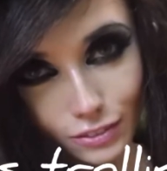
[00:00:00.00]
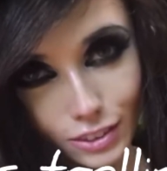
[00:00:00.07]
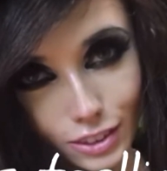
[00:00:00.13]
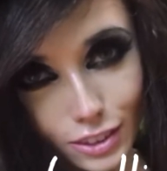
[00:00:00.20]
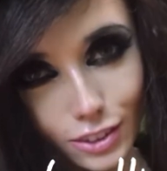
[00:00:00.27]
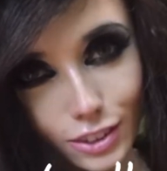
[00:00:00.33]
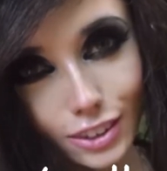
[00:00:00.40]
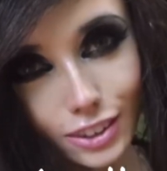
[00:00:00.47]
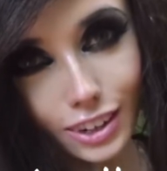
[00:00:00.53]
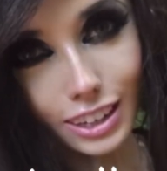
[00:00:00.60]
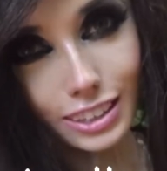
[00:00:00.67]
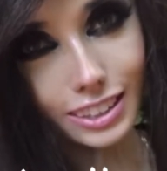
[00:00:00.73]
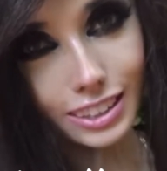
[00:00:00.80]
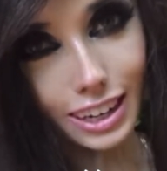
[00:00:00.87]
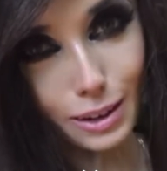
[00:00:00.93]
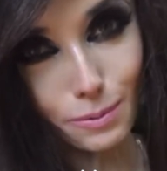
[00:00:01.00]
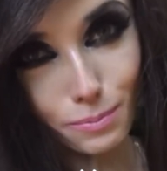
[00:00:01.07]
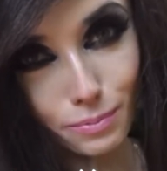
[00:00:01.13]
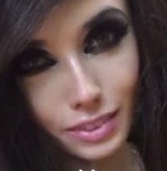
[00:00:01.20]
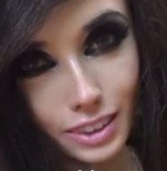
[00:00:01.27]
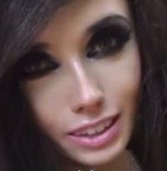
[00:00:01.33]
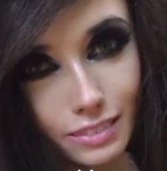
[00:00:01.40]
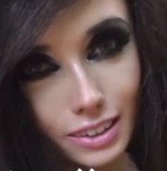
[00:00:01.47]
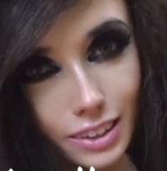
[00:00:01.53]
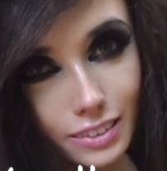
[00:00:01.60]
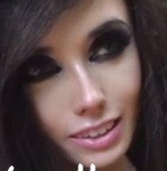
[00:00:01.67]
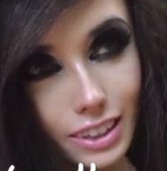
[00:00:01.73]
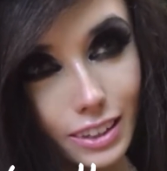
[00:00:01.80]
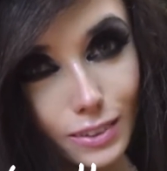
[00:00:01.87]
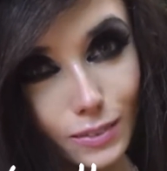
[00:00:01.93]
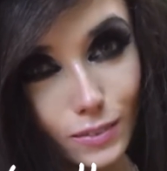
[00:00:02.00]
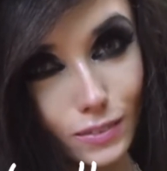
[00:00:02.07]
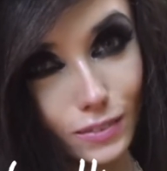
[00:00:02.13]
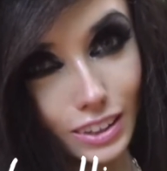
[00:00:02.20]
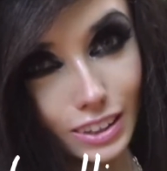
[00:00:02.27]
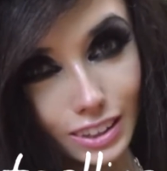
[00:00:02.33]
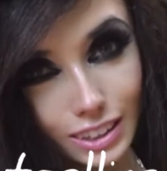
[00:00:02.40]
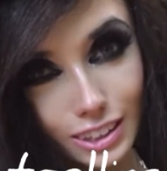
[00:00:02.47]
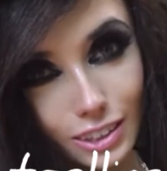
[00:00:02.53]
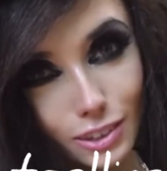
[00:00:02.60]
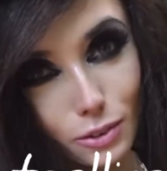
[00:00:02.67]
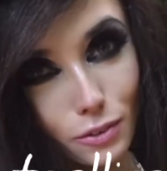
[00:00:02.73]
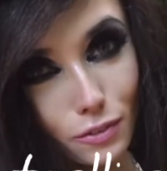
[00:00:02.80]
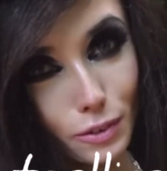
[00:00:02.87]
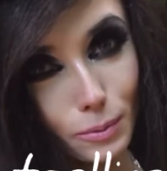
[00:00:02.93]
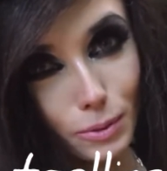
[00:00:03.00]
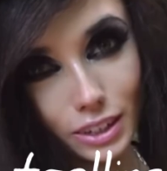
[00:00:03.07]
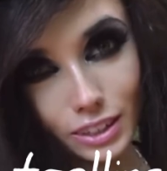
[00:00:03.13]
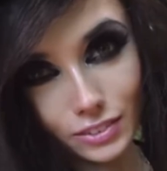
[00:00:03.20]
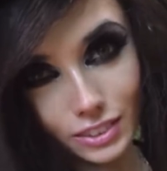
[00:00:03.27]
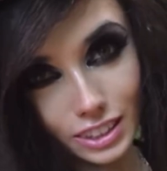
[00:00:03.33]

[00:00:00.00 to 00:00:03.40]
have to show you guys them. They look like really cute from what I've